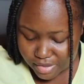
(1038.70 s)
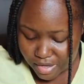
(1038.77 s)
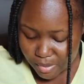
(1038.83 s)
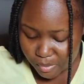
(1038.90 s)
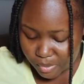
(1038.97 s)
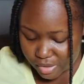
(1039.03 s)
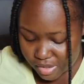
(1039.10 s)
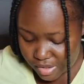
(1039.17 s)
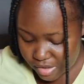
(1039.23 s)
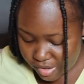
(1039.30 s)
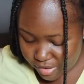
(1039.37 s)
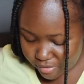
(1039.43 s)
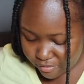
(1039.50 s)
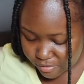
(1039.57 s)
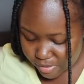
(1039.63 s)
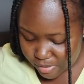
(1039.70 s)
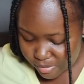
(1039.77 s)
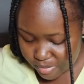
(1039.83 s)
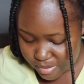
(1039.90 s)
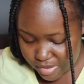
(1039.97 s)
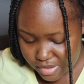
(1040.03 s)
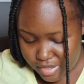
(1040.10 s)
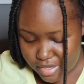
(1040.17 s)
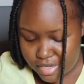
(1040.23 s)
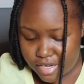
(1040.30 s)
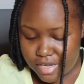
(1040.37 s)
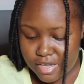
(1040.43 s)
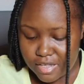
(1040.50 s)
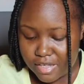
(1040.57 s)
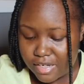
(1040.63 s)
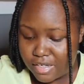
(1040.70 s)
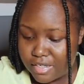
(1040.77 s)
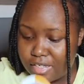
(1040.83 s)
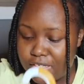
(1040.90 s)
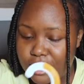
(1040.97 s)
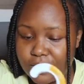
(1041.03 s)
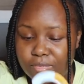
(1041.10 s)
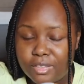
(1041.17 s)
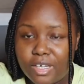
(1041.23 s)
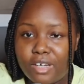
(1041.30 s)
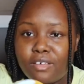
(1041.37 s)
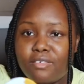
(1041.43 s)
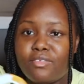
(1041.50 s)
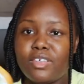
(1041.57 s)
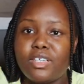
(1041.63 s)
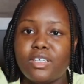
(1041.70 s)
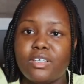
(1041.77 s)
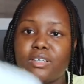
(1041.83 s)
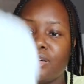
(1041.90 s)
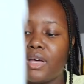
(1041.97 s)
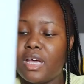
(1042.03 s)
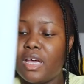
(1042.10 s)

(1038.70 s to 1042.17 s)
I wanted to like film like a self-care video,